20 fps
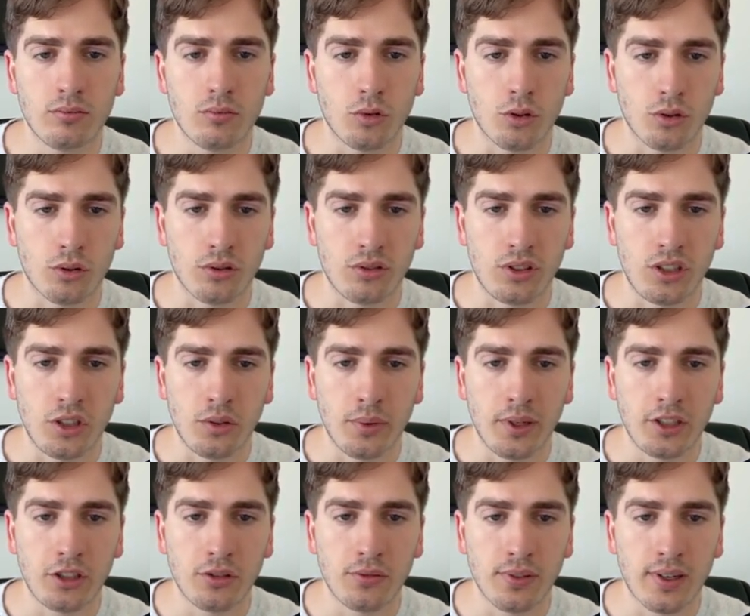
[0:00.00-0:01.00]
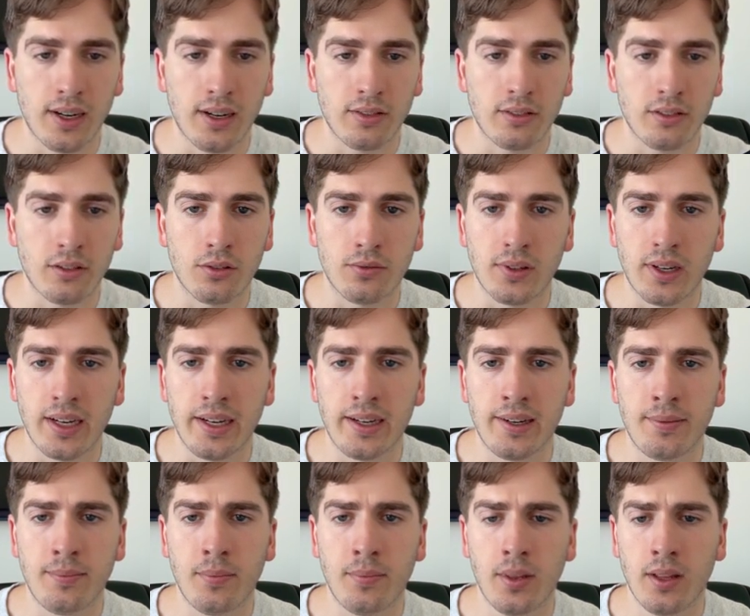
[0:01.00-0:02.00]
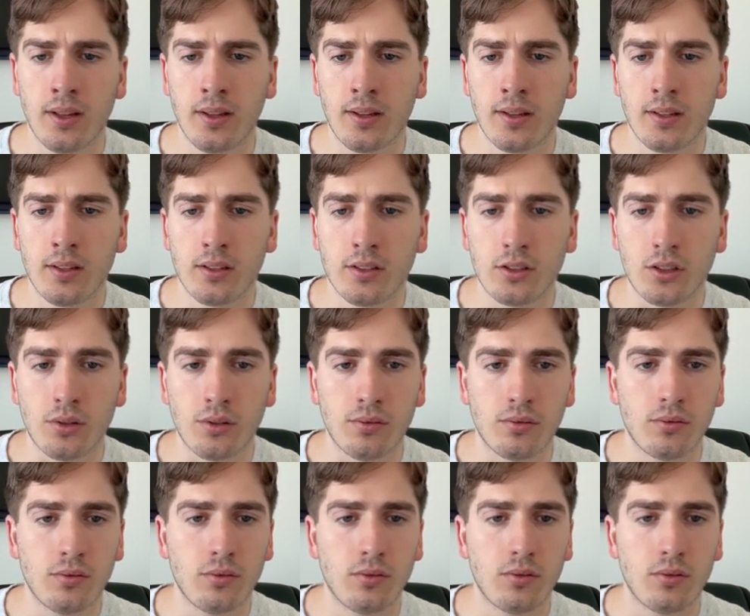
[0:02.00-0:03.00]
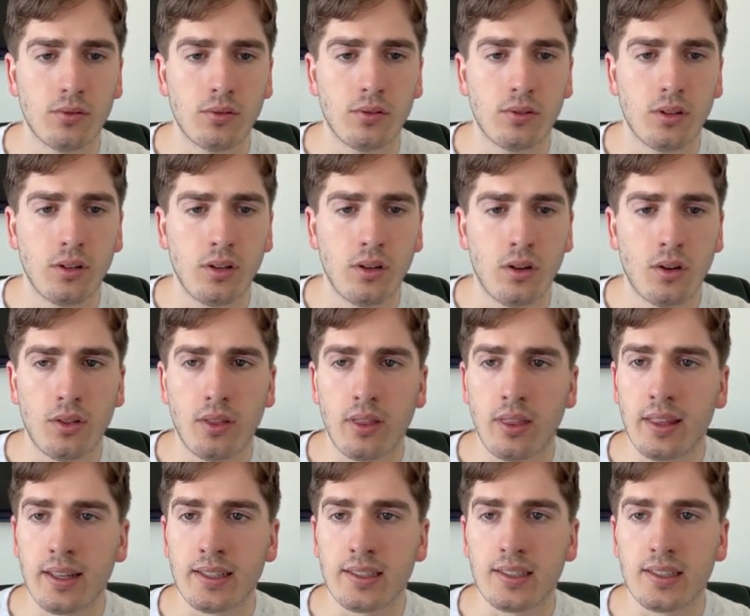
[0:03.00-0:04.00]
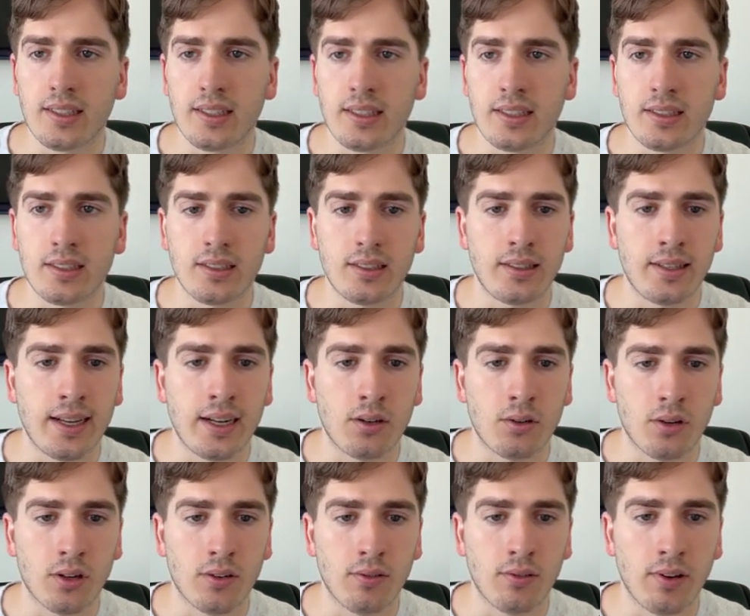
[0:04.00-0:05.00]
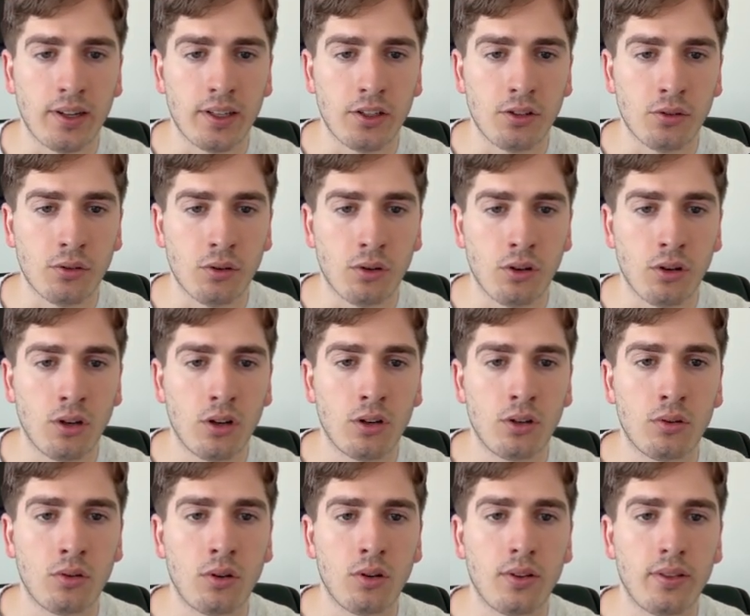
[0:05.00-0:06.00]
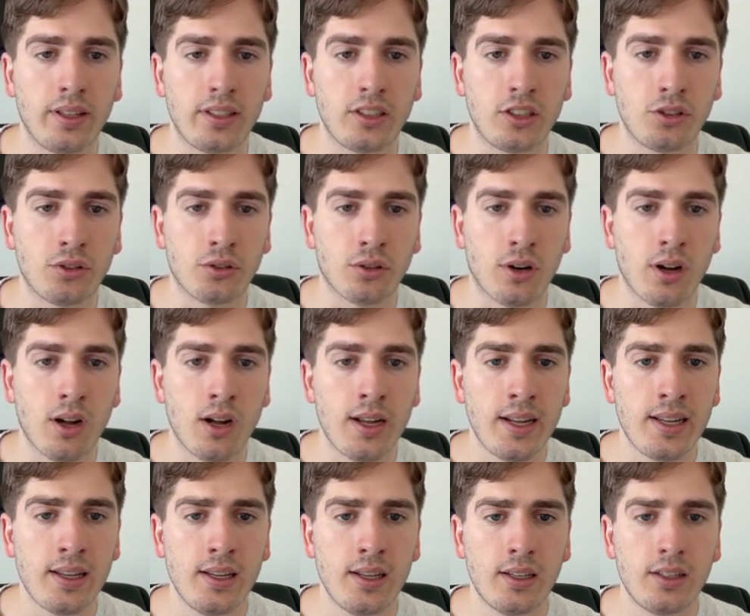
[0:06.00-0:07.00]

continuation of character over here. So this is now kind of like your low, this is your high.